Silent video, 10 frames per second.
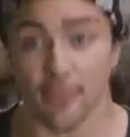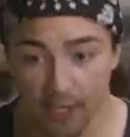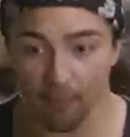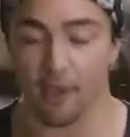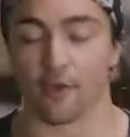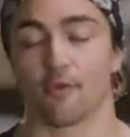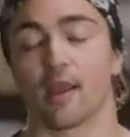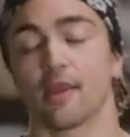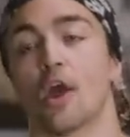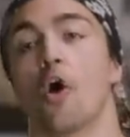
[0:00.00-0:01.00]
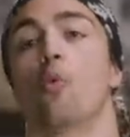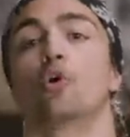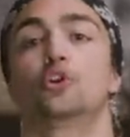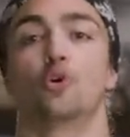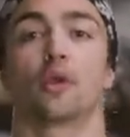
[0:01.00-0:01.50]
Think about it, right? We're
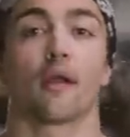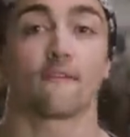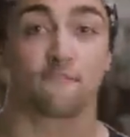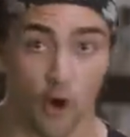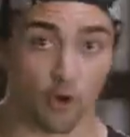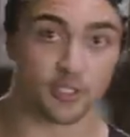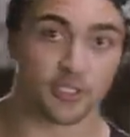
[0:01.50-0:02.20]
doing first